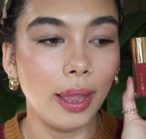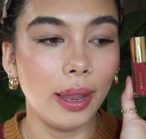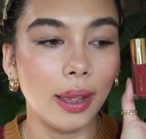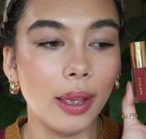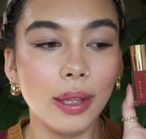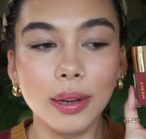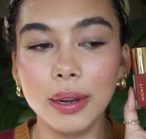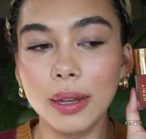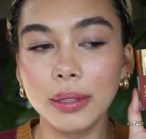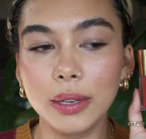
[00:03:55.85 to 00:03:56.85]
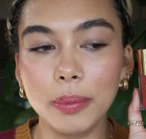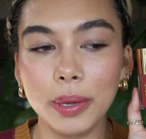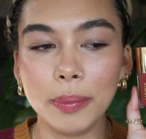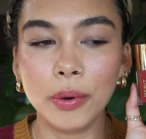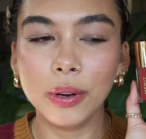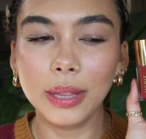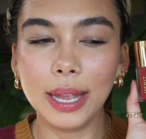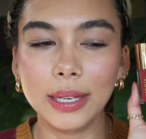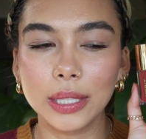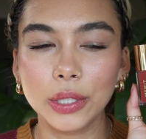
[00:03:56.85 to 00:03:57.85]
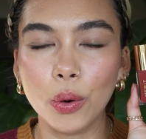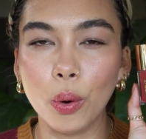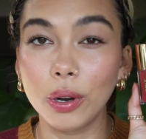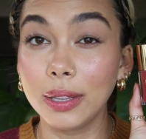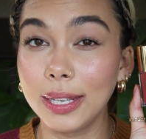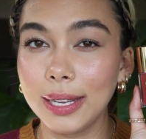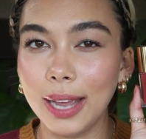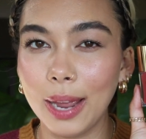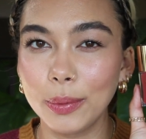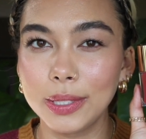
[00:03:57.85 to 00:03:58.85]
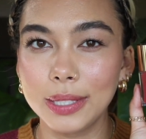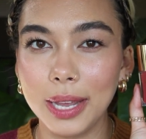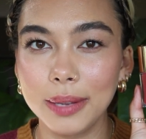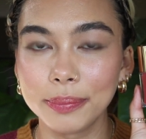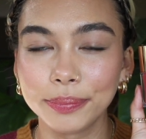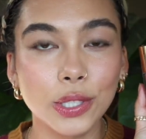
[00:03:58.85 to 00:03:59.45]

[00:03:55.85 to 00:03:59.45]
and a little bit more like corally, I would say.